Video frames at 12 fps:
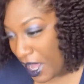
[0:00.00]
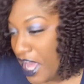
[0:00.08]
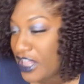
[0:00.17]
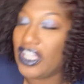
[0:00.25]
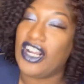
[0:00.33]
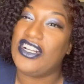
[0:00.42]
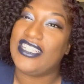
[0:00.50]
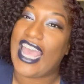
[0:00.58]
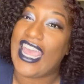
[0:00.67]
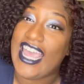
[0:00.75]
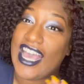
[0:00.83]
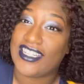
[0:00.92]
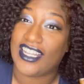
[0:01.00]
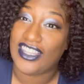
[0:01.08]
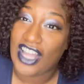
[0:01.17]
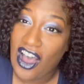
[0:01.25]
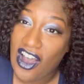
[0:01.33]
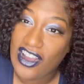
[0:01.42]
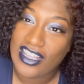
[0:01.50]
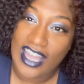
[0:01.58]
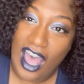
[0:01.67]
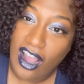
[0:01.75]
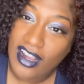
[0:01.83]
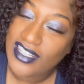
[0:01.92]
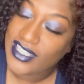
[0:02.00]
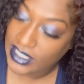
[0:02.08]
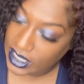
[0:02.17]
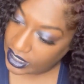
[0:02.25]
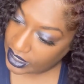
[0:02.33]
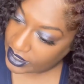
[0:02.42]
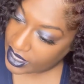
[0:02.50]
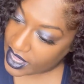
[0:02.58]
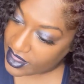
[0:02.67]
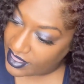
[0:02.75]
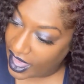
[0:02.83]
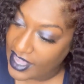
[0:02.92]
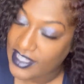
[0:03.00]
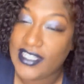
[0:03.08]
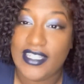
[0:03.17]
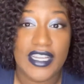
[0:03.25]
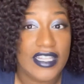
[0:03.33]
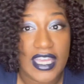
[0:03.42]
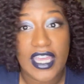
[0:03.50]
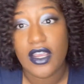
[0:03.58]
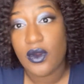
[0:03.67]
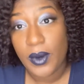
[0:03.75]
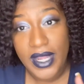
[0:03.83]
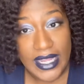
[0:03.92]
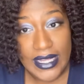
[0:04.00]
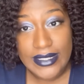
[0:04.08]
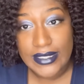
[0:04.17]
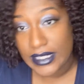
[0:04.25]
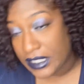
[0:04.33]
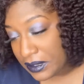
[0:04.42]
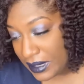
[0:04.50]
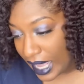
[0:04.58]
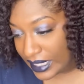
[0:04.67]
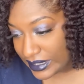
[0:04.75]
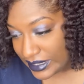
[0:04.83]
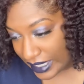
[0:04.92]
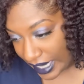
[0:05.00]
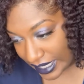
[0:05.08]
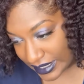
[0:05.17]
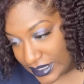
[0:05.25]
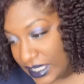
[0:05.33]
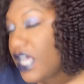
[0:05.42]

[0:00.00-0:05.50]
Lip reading: learns that he has a long-lost son that is still in Queens in the United States.